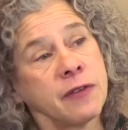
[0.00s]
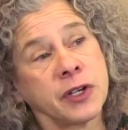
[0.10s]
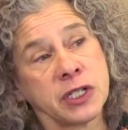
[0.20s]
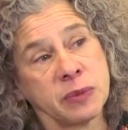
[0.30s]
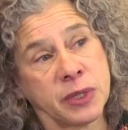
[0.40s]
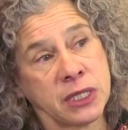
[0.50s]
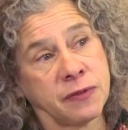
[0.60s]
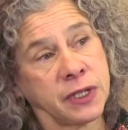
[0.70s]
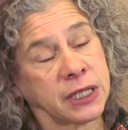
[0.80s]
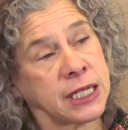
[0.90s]
very
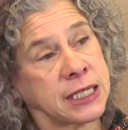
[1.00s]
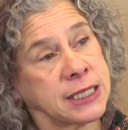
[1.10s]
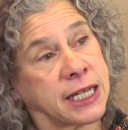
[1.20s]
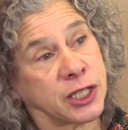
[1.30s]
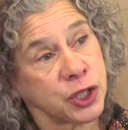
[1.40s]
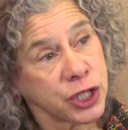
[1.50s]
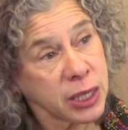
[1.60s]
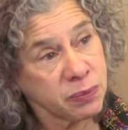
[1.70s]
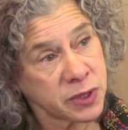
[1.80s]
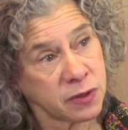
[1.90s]
specific things like
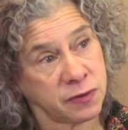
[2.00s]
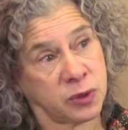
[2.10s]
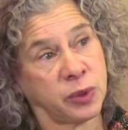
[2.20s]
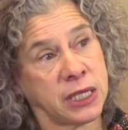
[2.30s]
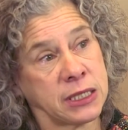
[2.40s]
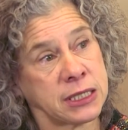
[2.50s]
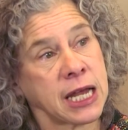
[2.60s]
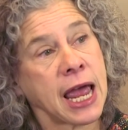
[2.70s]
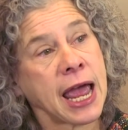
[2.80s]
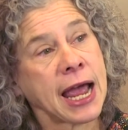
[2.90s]
shapes of sweets
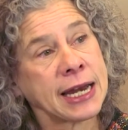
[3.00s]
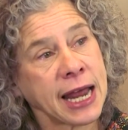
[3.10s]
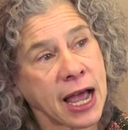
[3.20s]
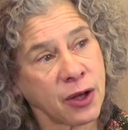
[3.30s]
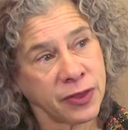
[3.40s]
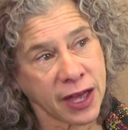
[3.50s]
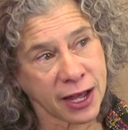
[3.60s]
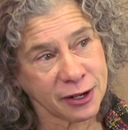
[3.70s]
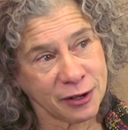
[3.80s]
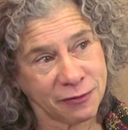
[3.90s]
and how
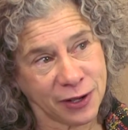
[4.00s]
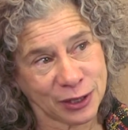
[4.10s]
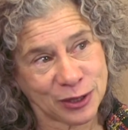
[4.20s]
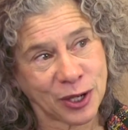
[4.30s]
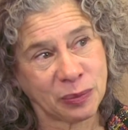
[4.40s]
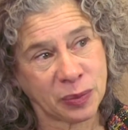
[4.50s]
that affects our